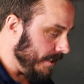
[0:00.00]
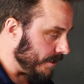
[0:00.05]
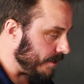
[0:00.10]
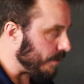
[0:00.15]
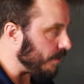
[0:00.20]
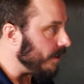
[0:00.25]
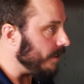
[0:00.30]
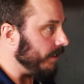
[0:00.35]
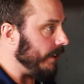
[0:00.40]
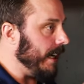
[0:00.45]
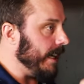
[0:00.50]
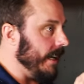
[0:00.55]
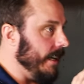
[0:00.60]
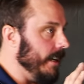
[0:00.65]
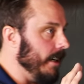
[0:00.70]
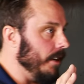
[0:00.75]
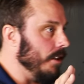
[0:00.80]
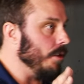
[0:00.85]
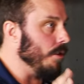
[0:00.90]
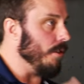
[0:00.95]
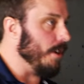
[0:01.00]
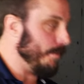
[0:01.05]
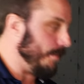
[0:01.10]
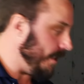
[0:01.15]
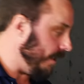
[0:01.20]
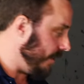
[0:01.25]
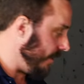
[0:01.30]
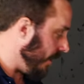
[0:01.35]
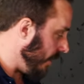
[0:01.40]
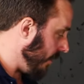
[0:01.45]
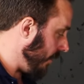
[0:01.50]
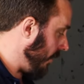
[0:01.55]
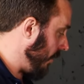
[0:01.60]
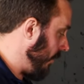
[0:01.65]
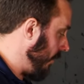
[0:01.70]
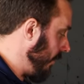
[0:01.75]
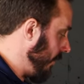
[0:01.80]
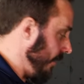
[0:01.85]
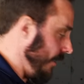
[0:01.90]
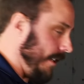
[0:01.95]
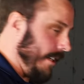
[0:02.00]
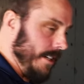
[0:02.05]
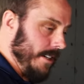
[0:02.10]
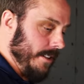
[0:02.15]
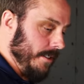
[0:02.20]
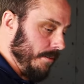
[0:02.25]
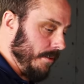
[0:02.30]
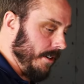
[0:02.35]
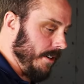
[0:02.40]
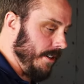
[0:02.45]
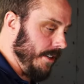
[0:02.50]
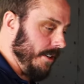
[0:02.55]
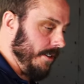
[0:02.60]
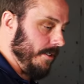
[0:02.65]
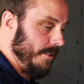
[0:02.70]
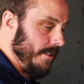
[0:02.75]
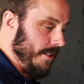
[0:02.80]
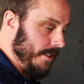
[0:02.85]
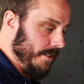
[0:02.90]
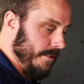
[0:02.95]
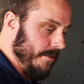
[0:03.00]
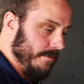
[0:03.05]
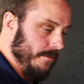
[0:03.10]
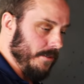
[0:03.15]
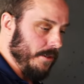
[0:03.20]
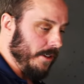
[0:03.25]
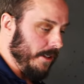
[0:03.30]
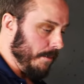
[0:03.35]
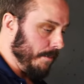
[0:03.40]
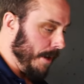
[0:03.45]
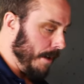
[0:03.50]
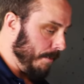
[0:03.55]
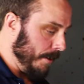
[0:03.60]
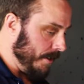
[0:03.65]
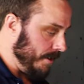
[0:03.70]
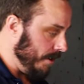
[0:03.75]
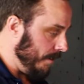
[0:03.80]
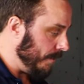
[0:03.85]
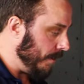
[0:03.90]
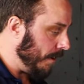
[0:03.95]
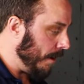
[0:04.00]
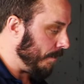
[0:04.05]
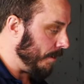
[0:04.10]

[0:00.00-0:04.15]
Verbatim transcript: it's sort of like an encrypted tunnel uh, that we're going to use this toilet paper tube to